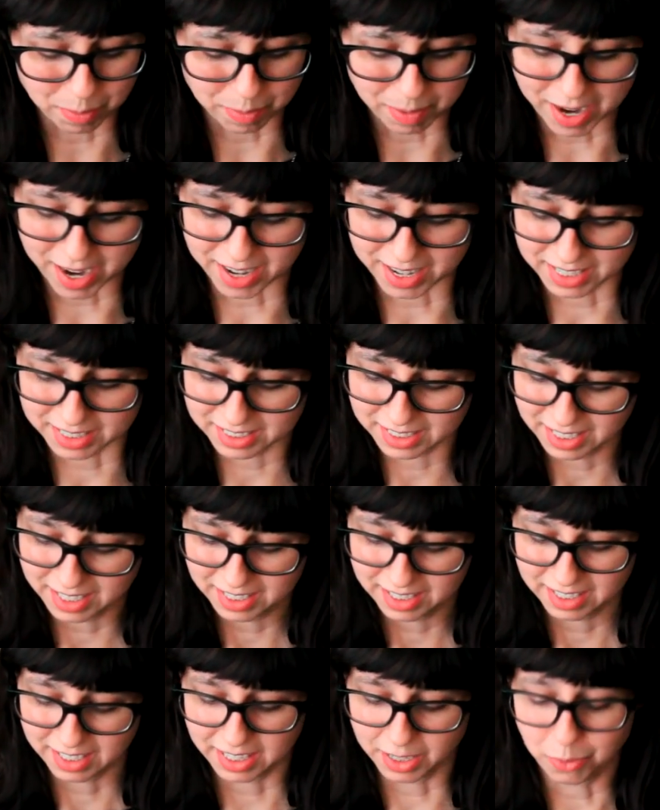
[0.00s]
but
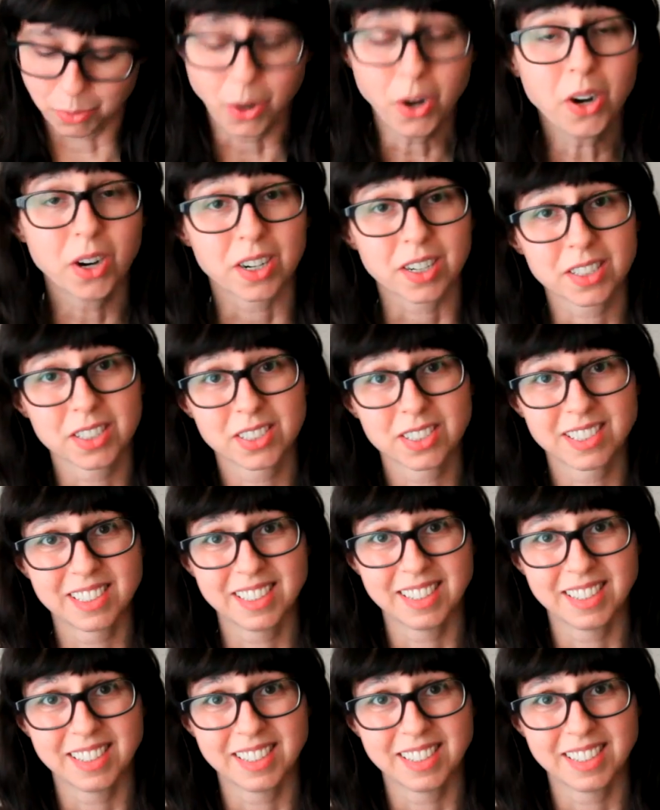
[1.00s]
it works.